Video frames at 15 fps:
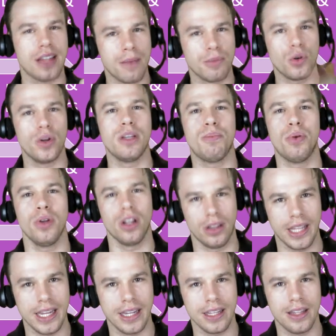I'm going to put a
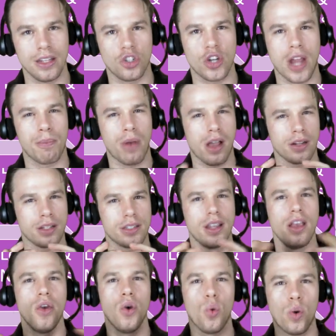link in the chat box
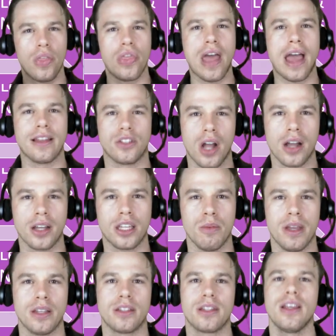with that
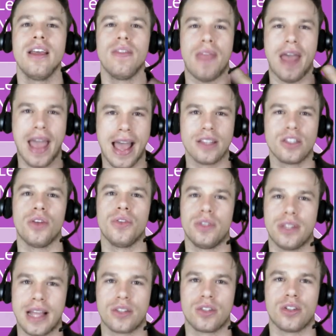document that has all those
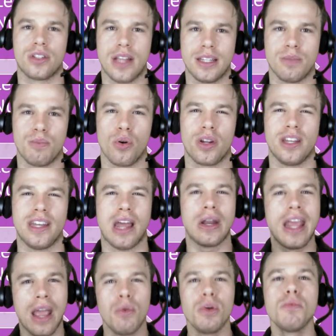exercises broken down,
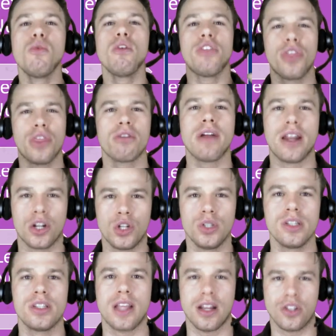and with more theoretical
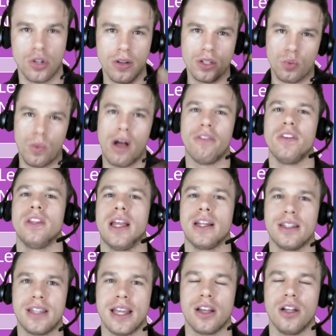discussion as well if you'd like
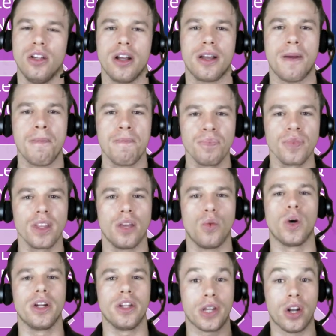to take a look,
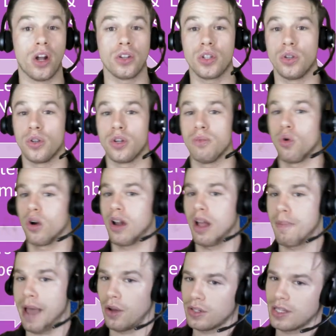where you can also learn more
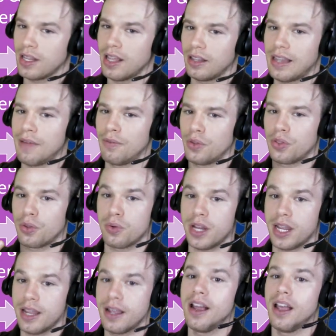about level
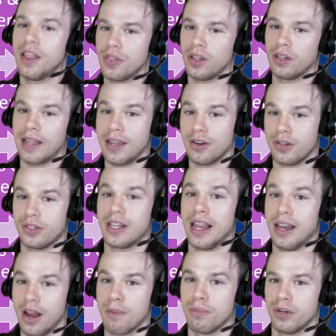3, the letters
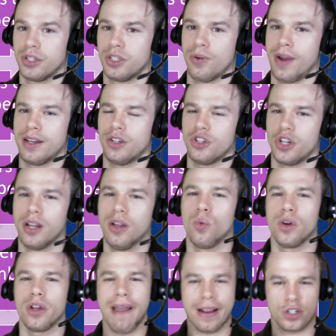and numbers strategy,
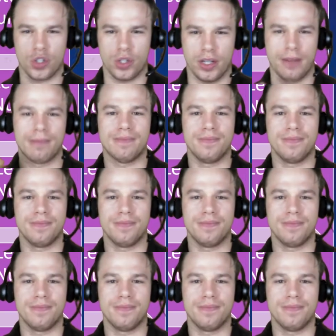where you actually